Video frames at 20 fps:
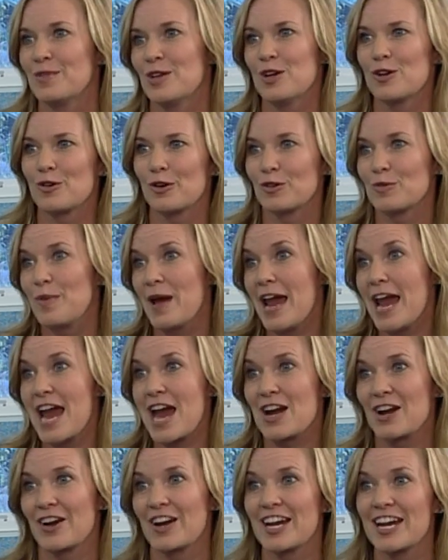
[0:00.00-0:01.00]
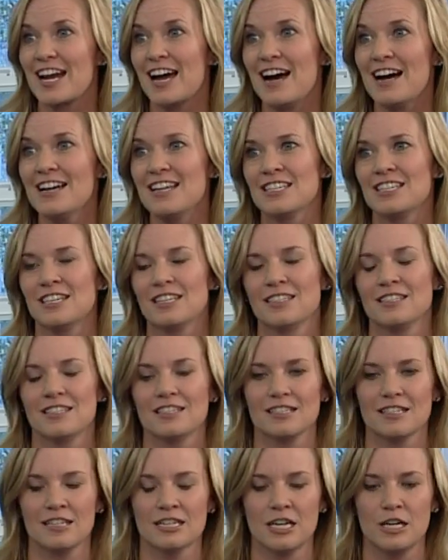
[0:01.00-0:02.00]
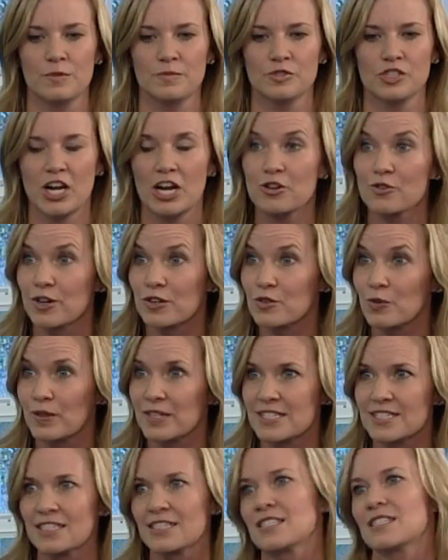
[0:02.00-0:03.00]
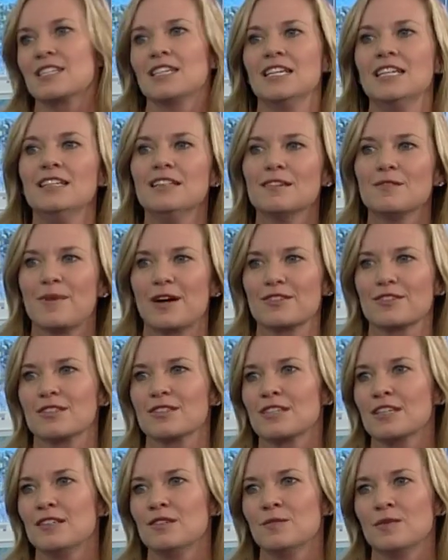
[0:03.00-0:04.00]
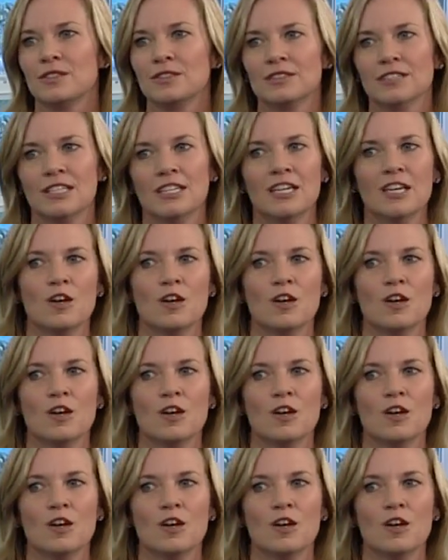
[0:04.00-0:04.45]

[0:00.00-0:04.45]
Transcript: North Bay area in January 2016 about sustainability.